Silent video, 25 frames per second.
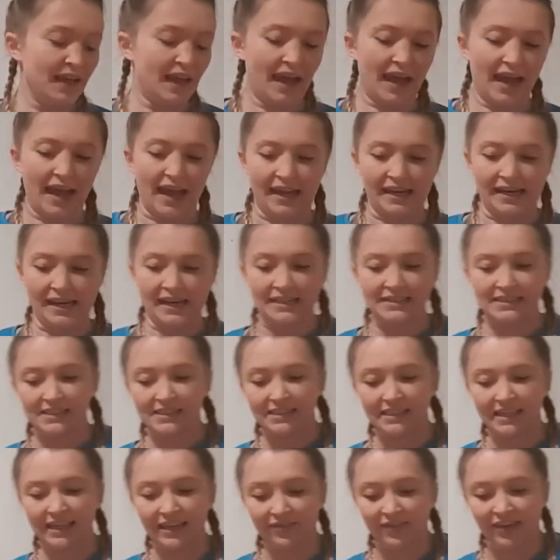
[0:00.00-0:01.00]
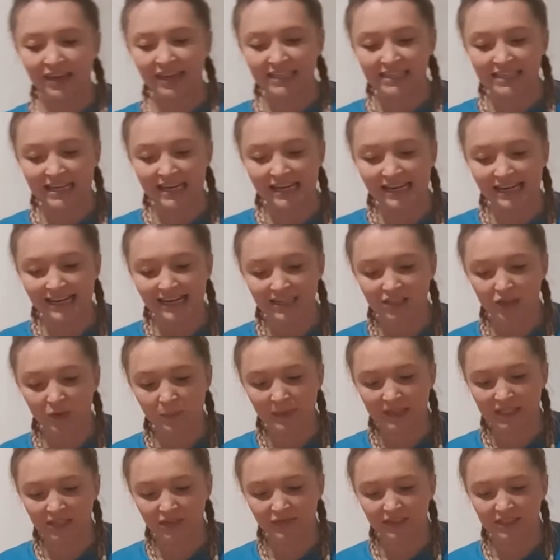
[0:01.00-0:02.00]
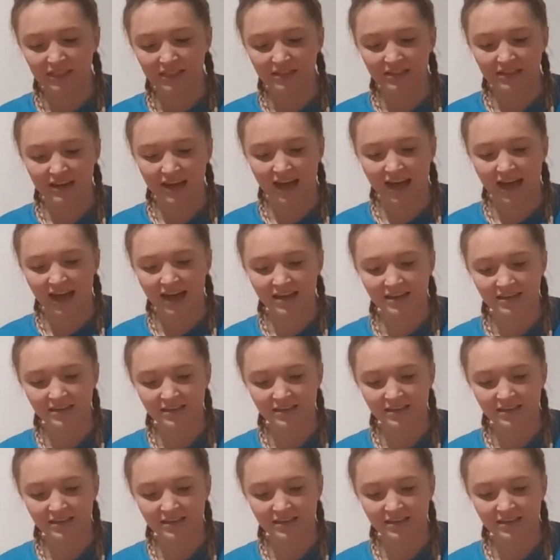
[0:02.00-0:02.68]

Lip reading: And then giving it a little bit of a stir